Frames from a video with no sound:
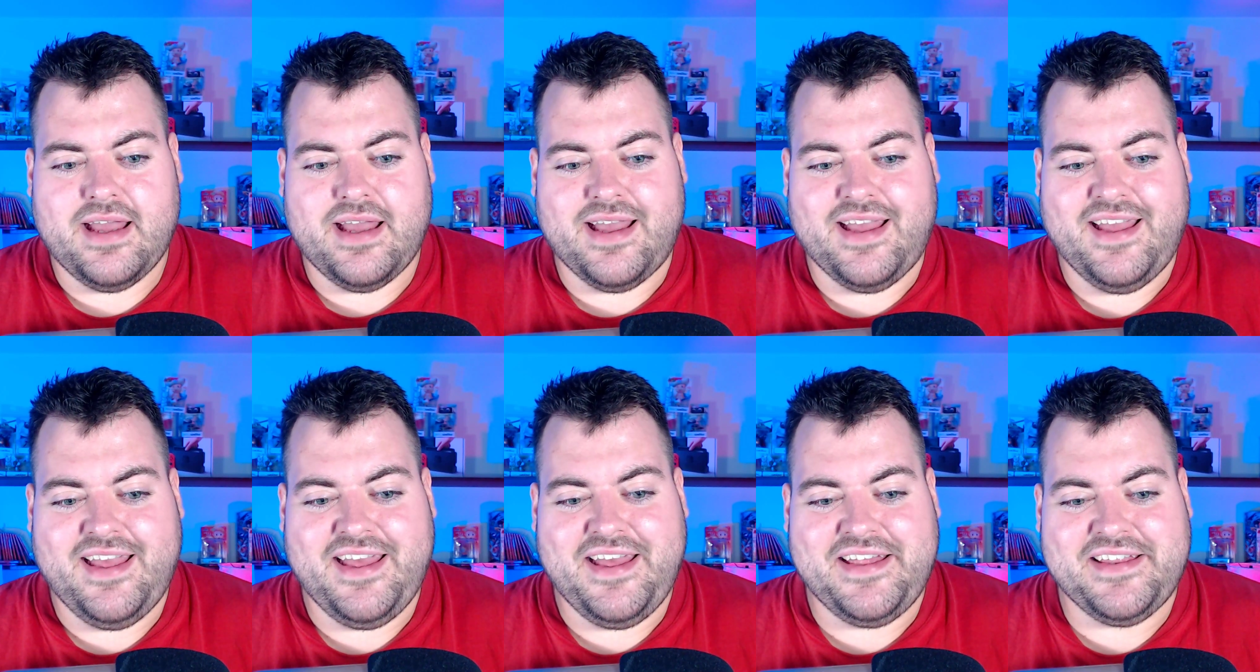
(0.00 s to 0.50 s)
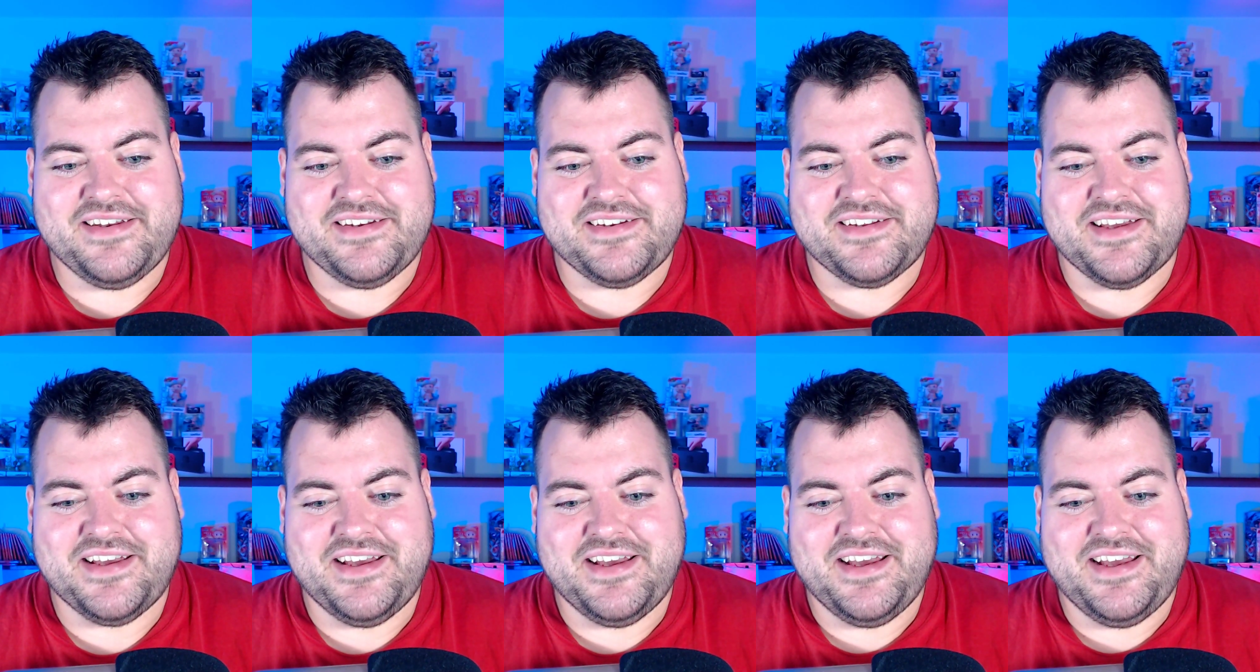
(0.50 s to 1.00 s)
And
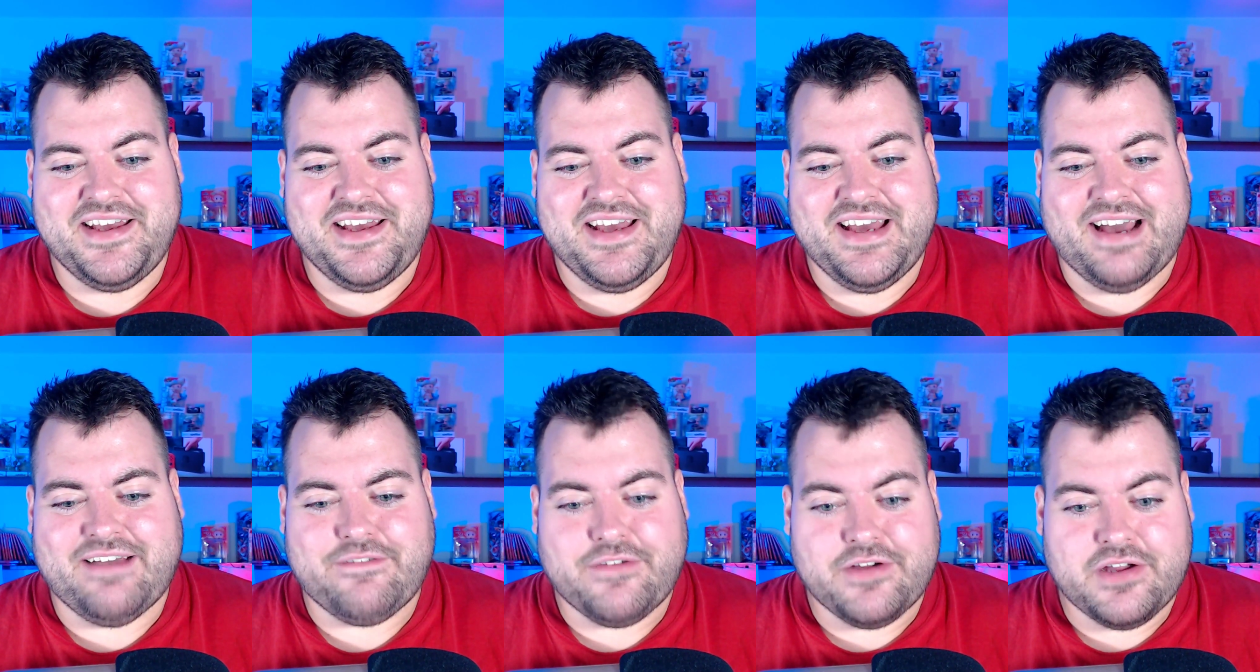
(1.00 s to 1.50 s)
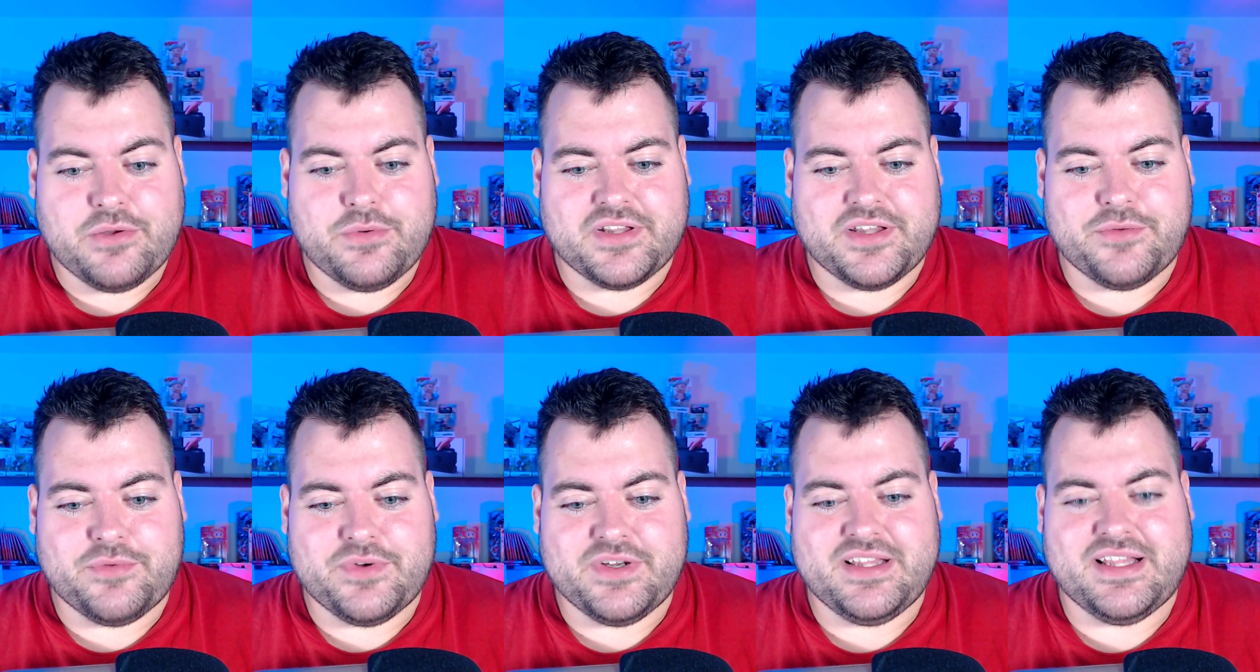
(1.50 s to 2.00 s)
I very quickly
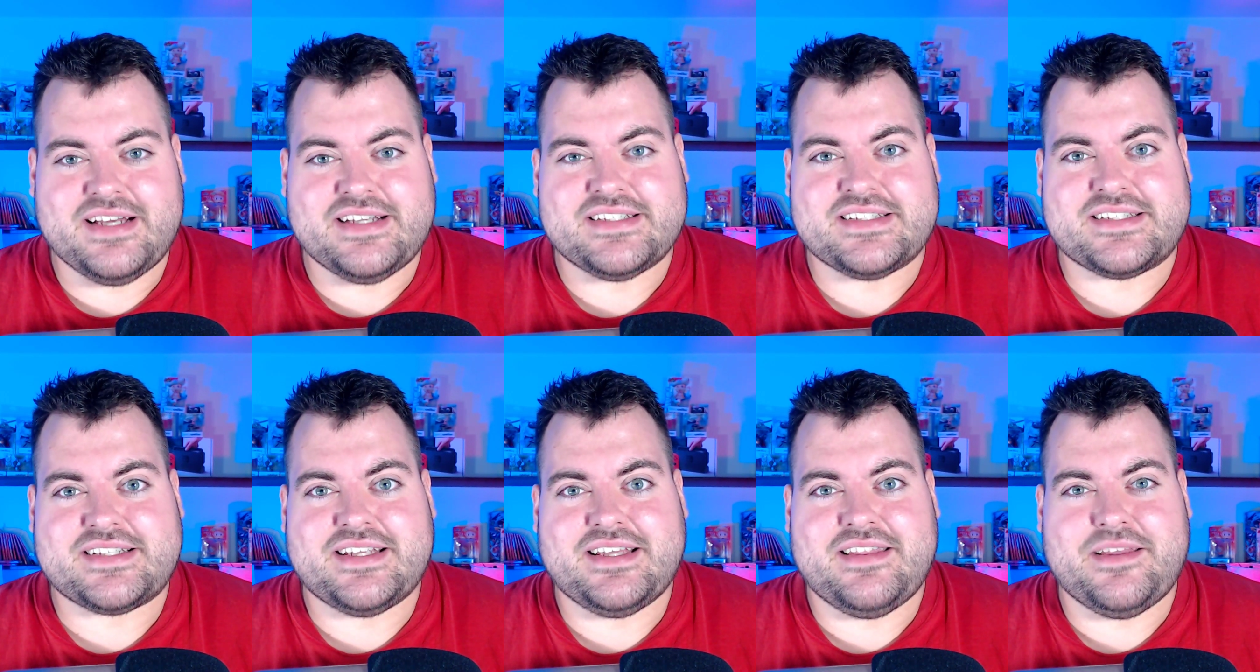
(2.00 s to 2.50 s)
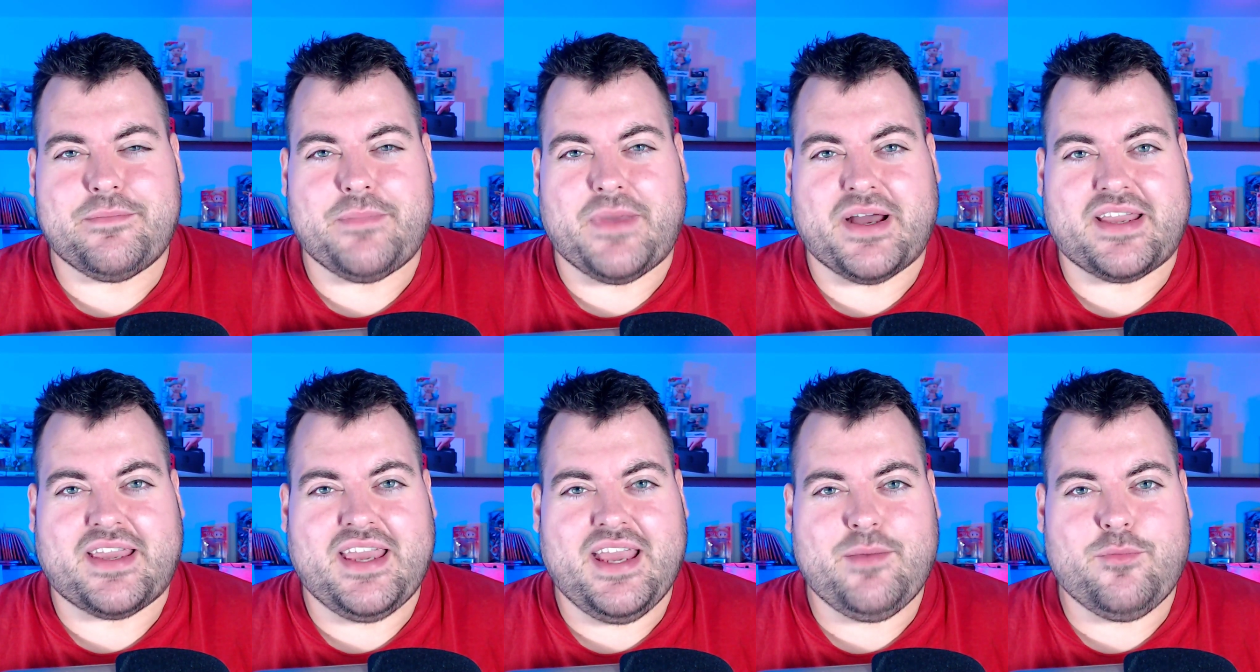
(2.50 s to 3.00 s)
realized that my
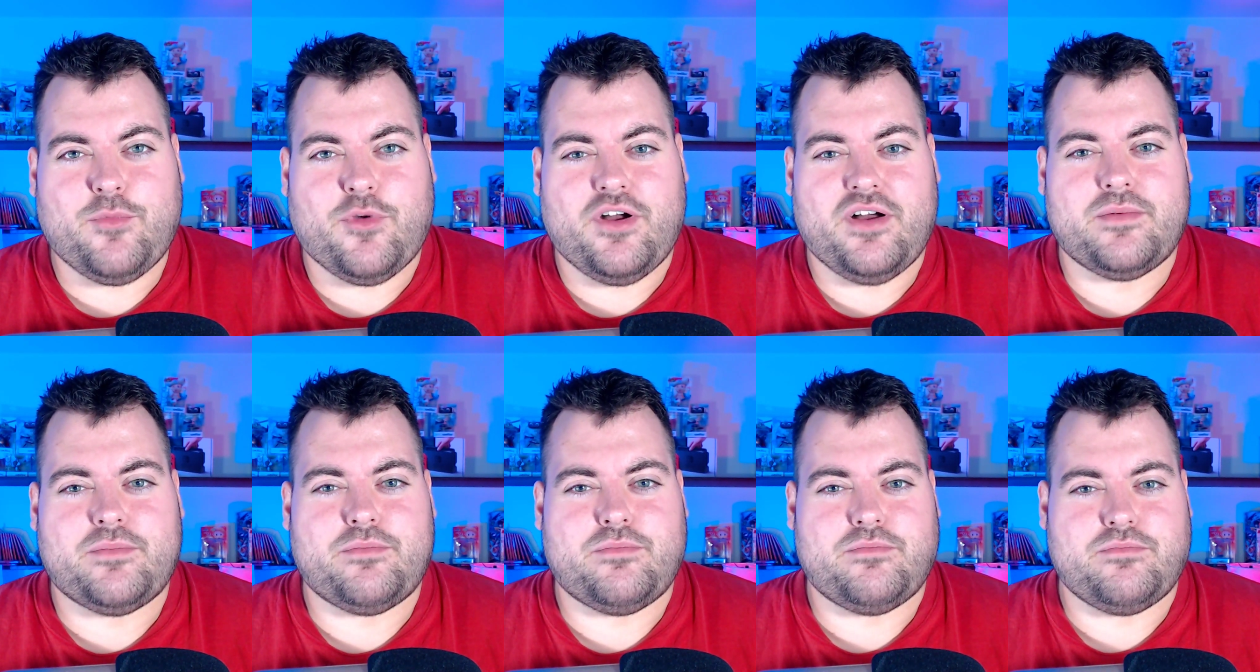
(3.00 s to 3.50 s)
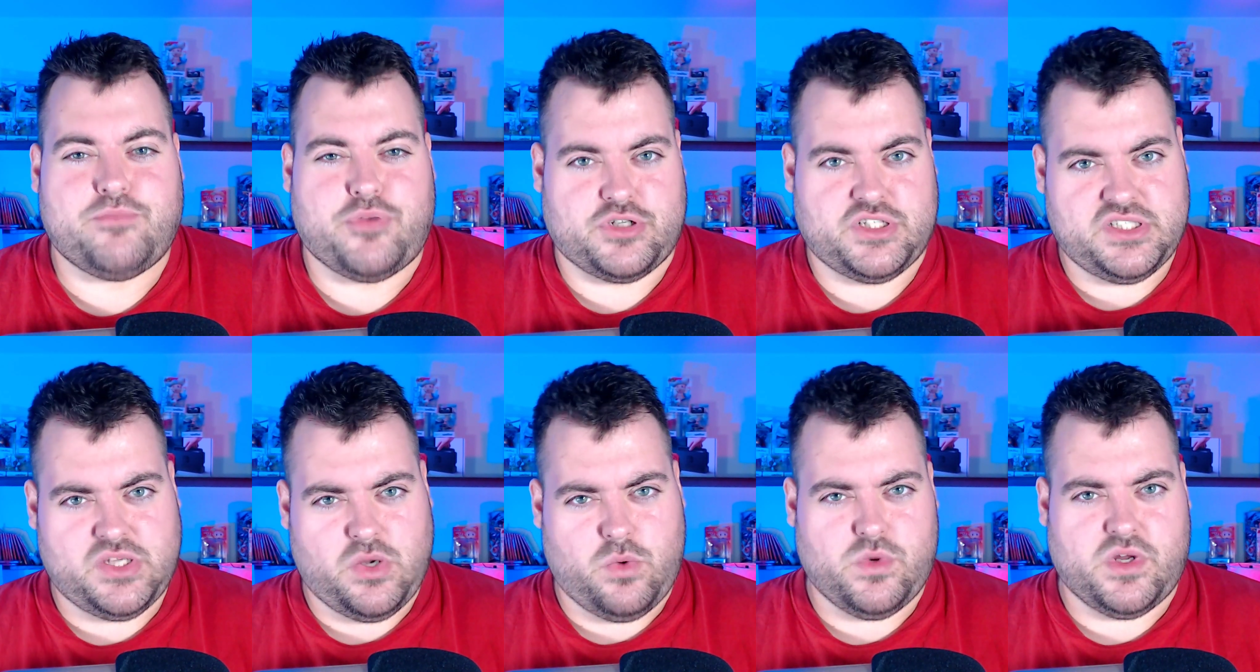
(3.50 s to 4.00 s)
camera
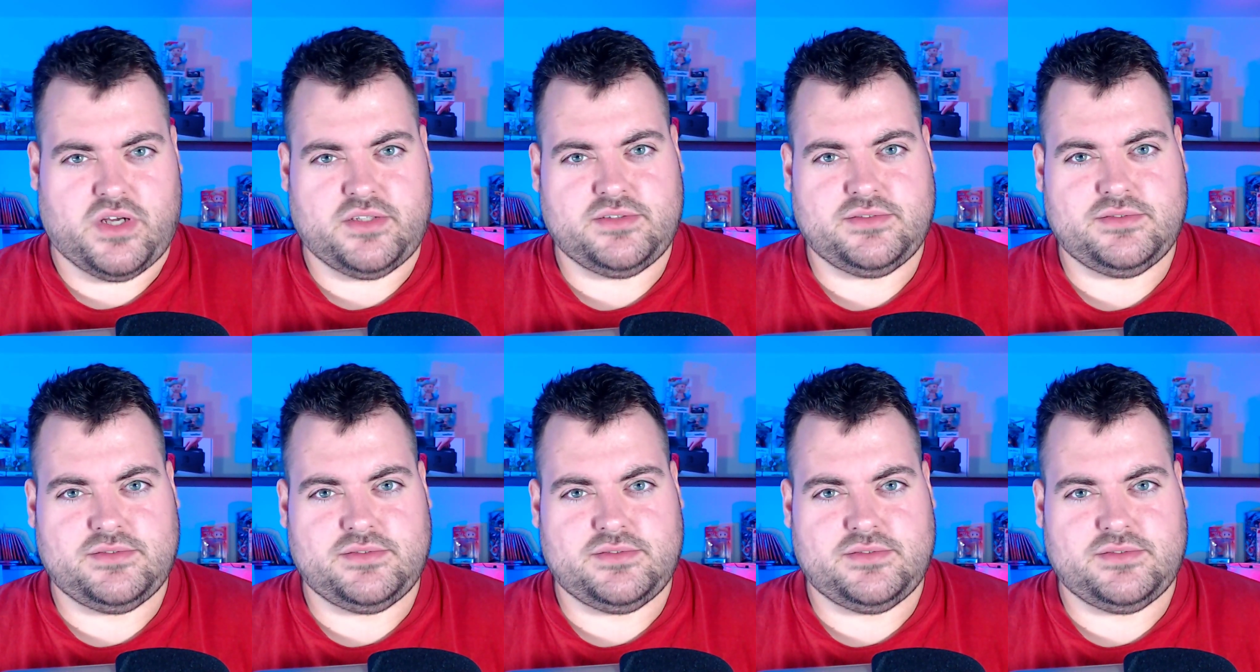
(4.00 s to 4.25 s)
persona